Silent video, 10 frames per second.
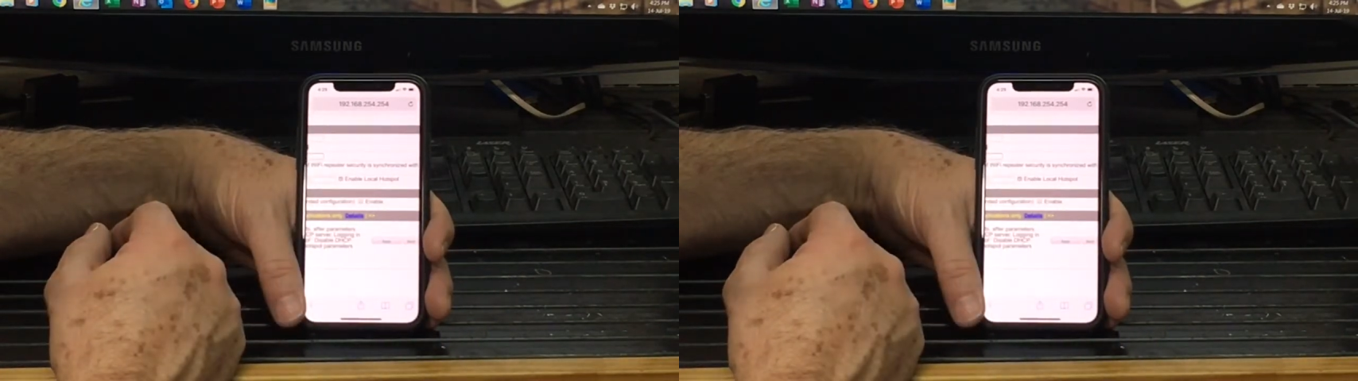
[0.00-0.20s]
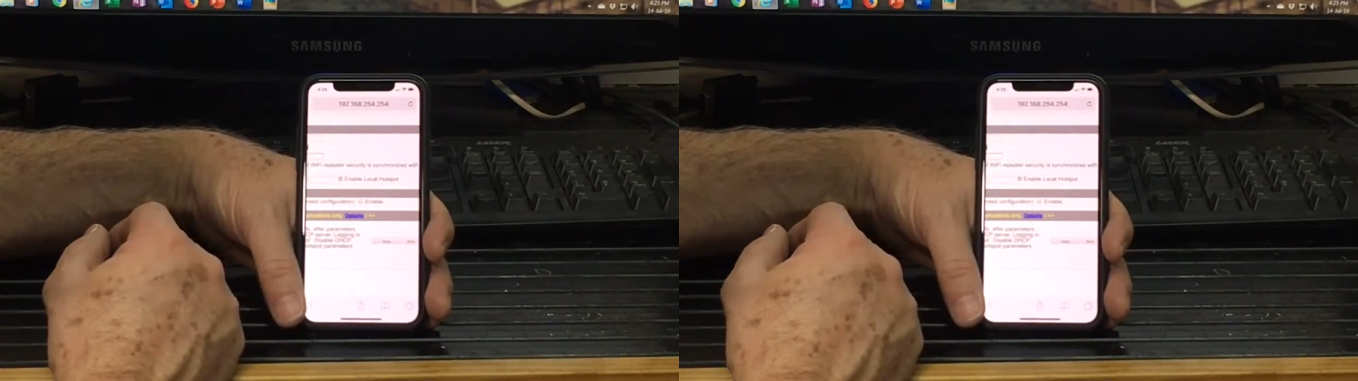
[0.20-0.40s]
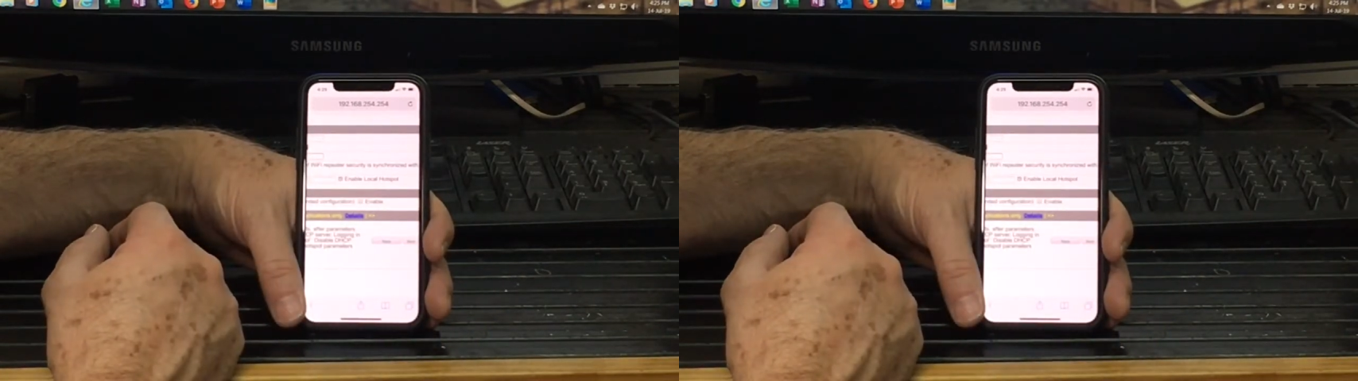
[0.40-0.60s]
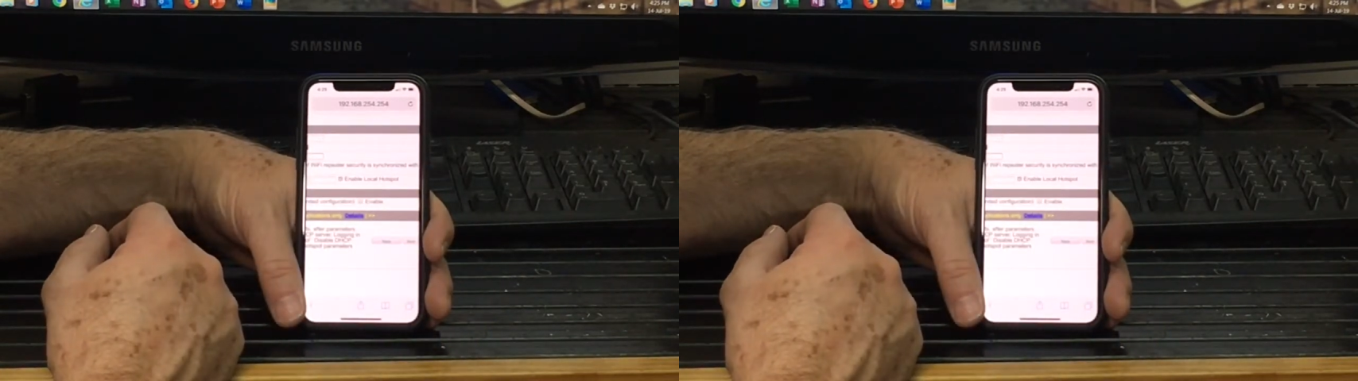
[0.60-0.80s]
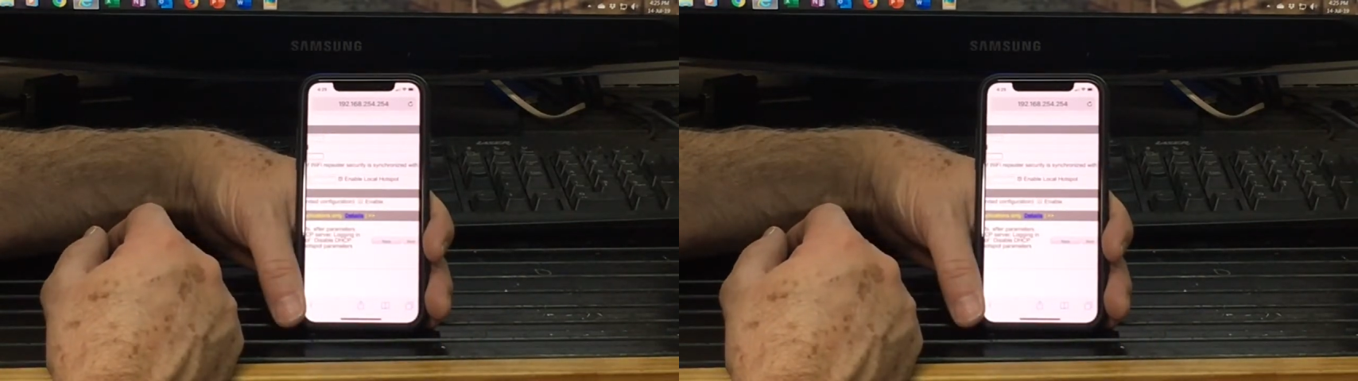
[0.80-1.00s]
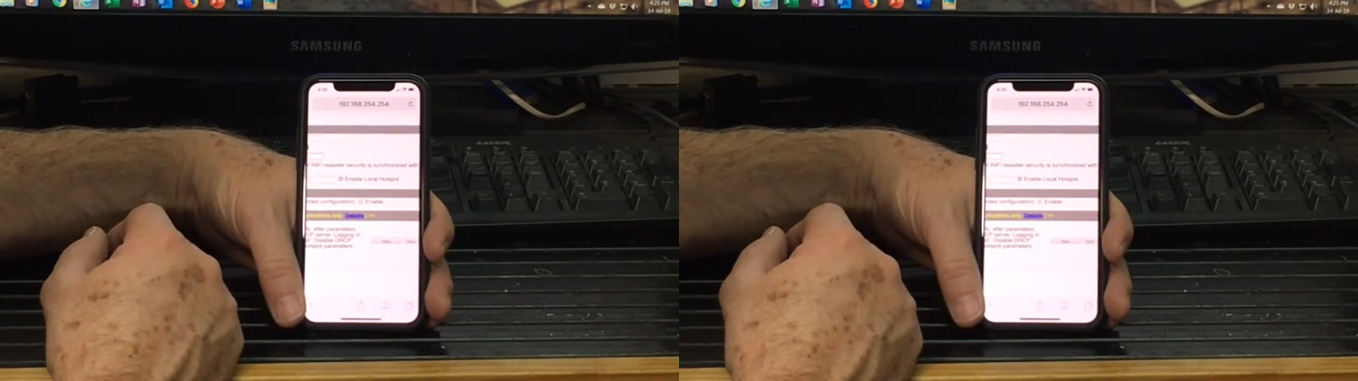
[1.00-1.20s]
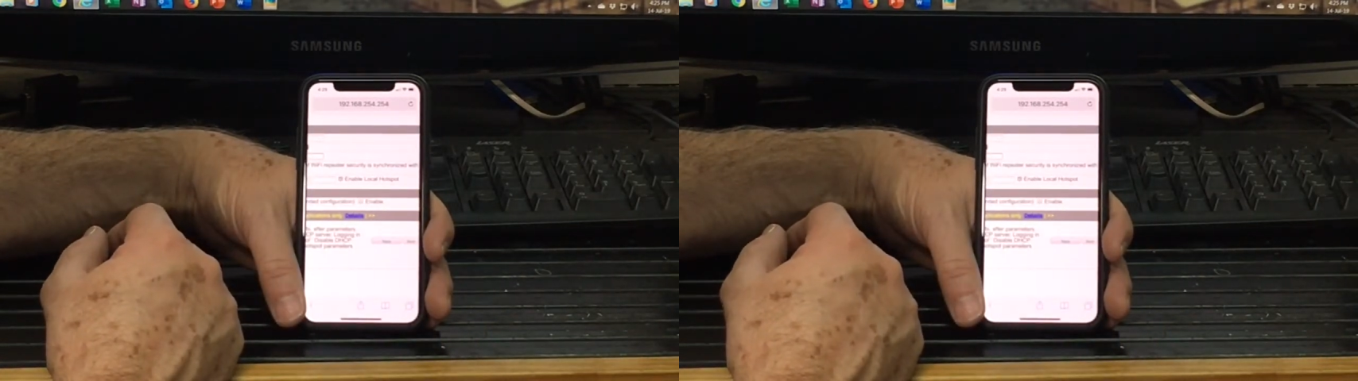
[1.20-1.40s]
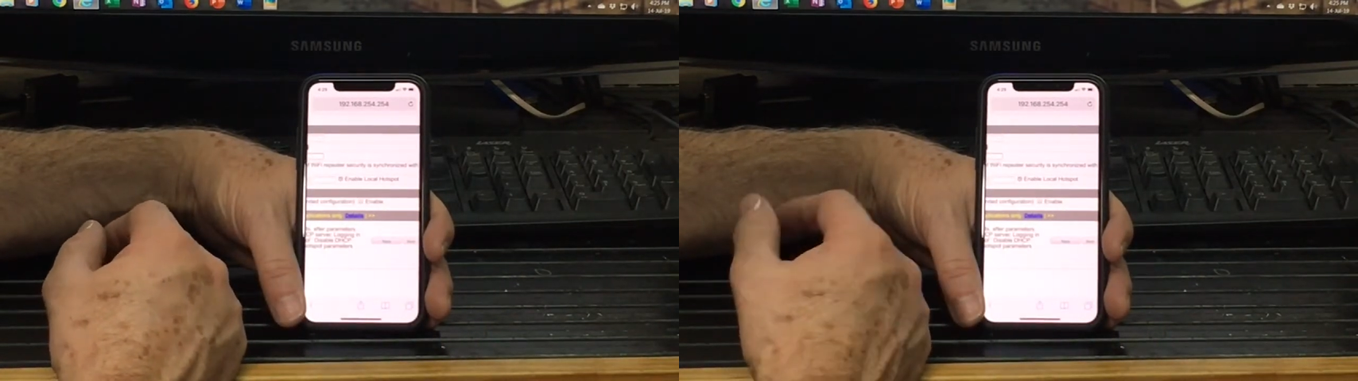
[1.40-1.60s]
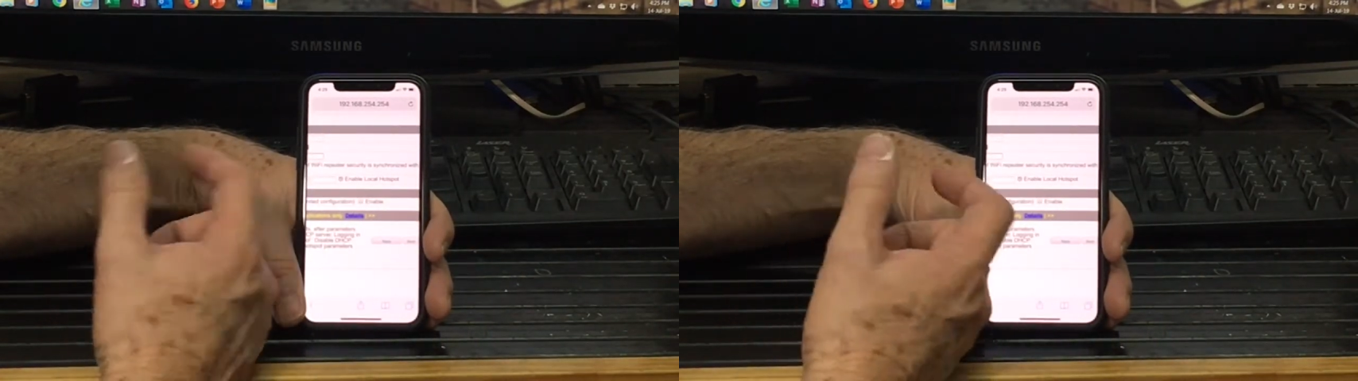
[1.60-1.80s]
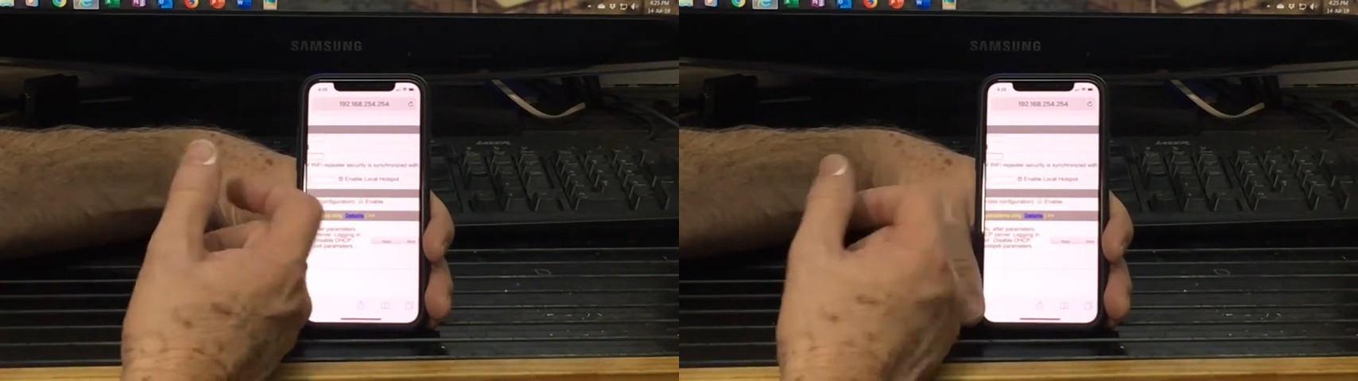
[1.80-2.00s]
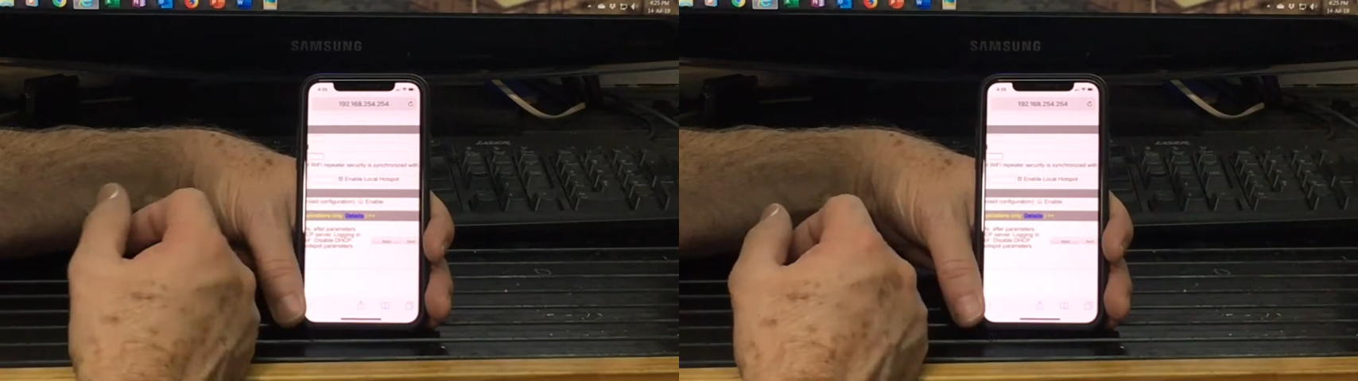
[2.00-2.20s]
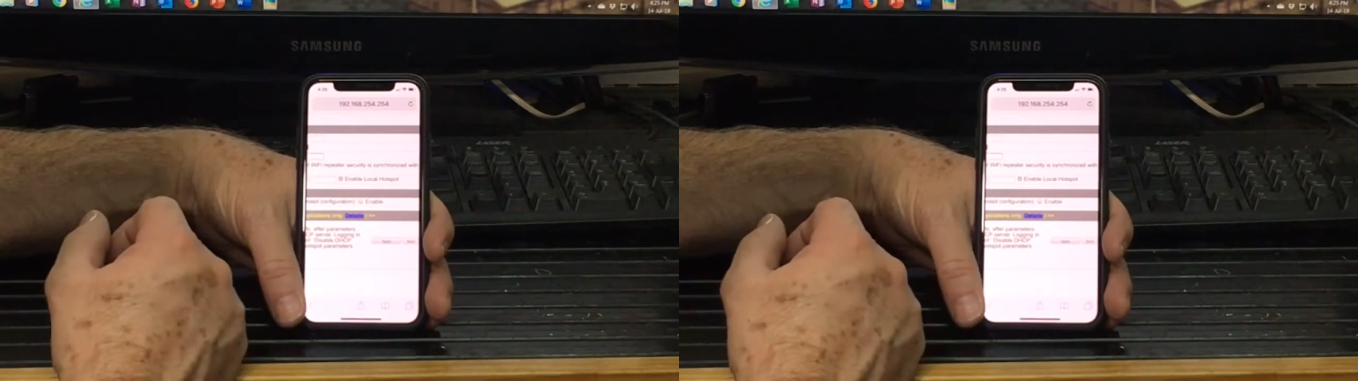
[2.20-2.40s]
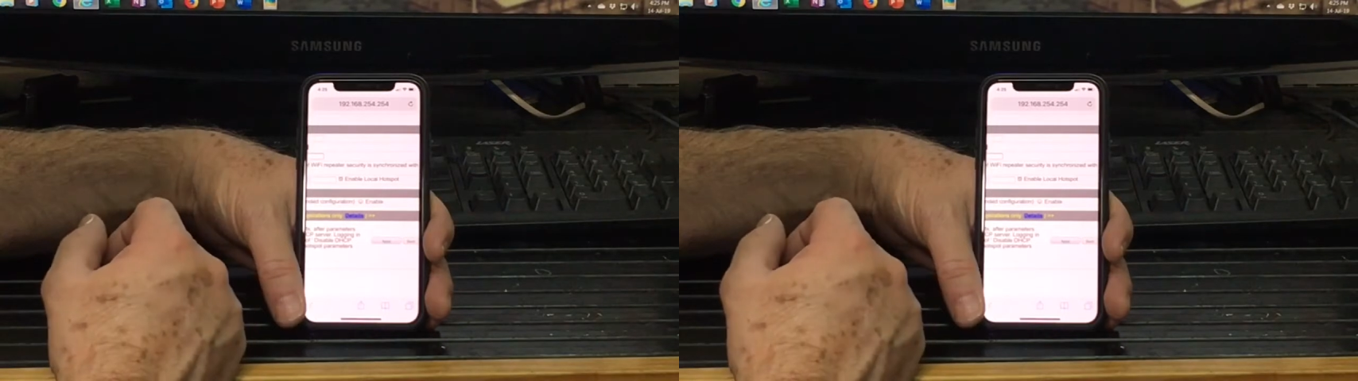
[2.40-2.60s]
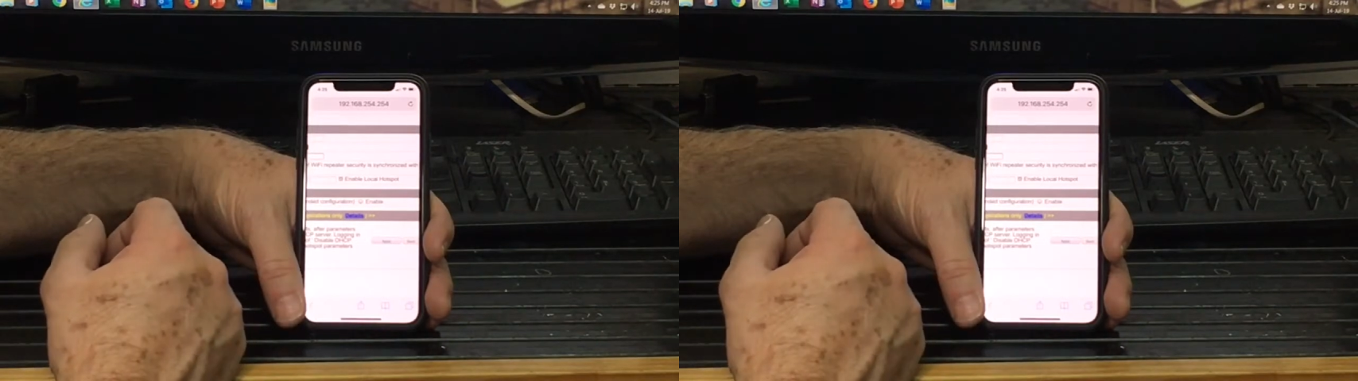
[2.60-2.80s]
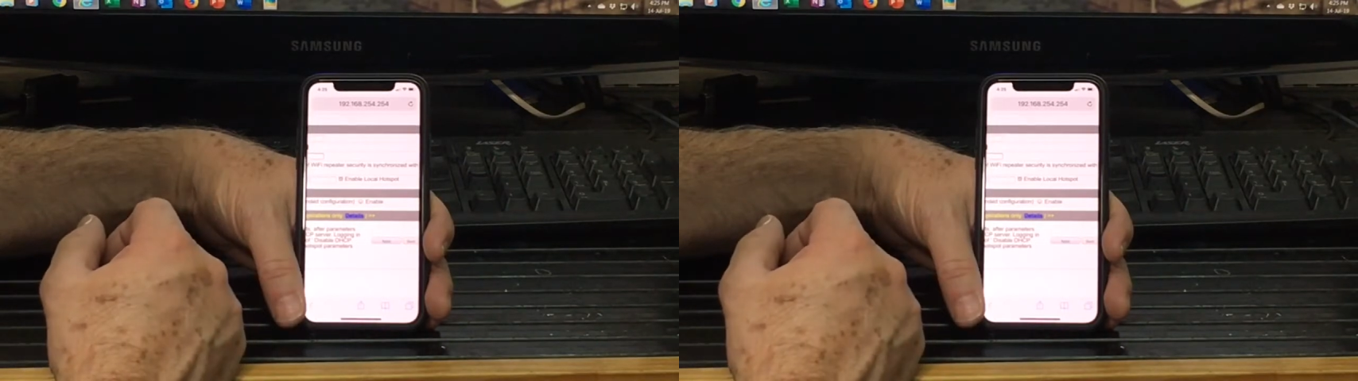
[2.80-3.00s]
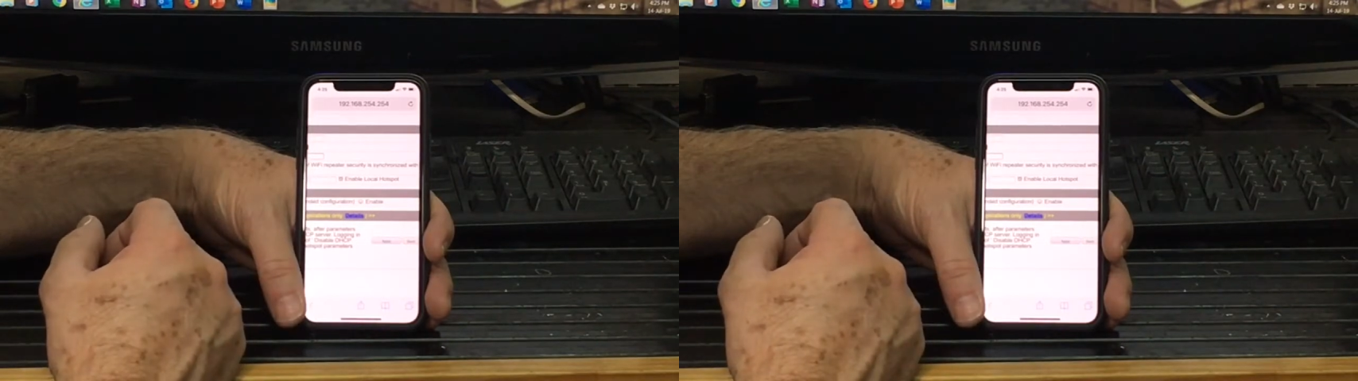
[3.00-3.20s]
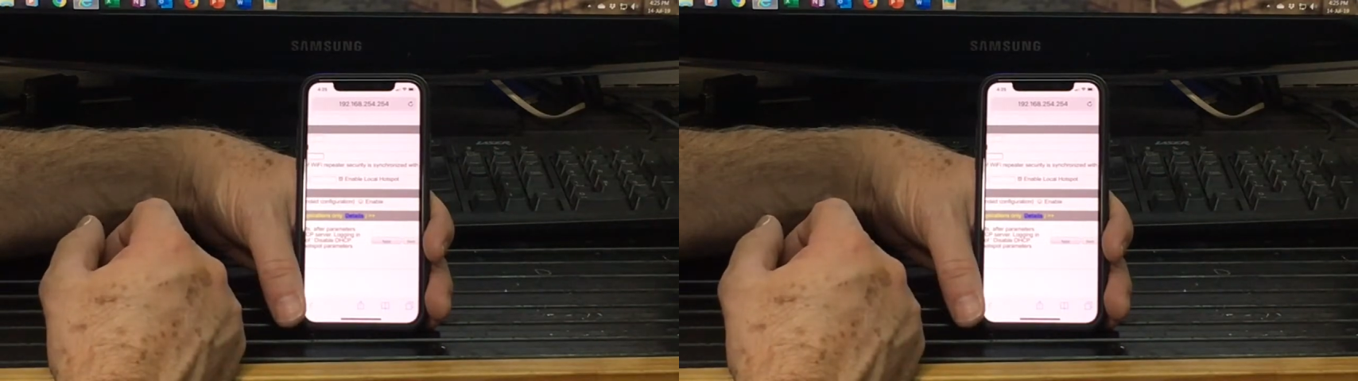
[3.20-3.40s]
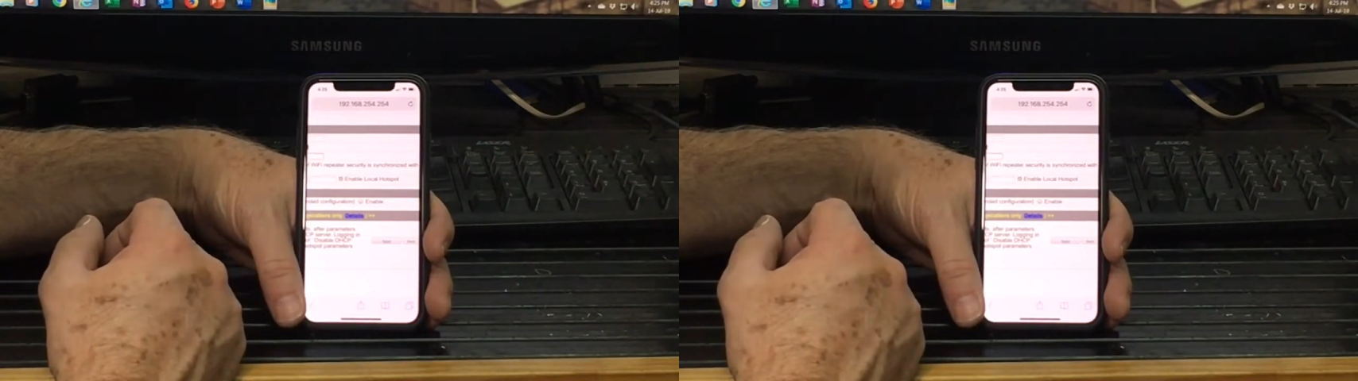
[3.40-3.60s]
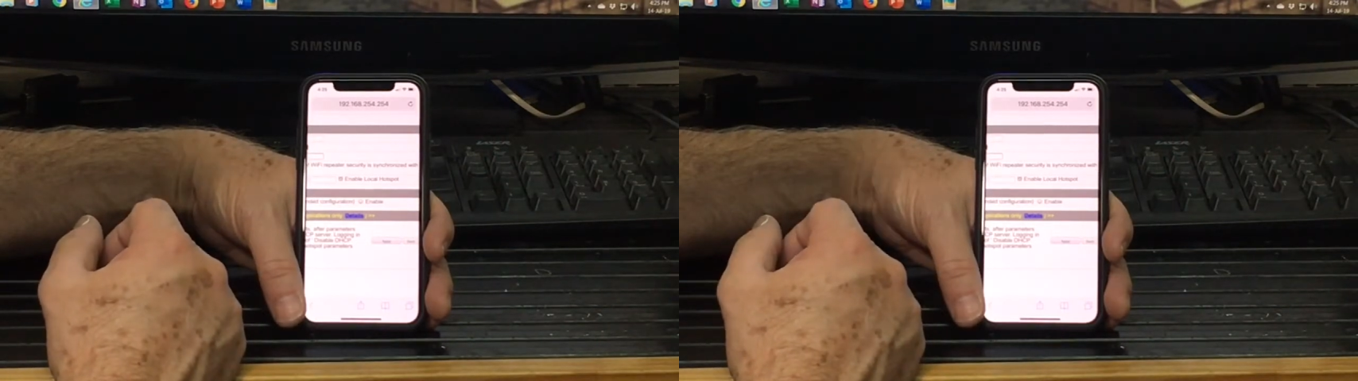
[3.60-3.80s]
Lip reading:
(no speaker visible)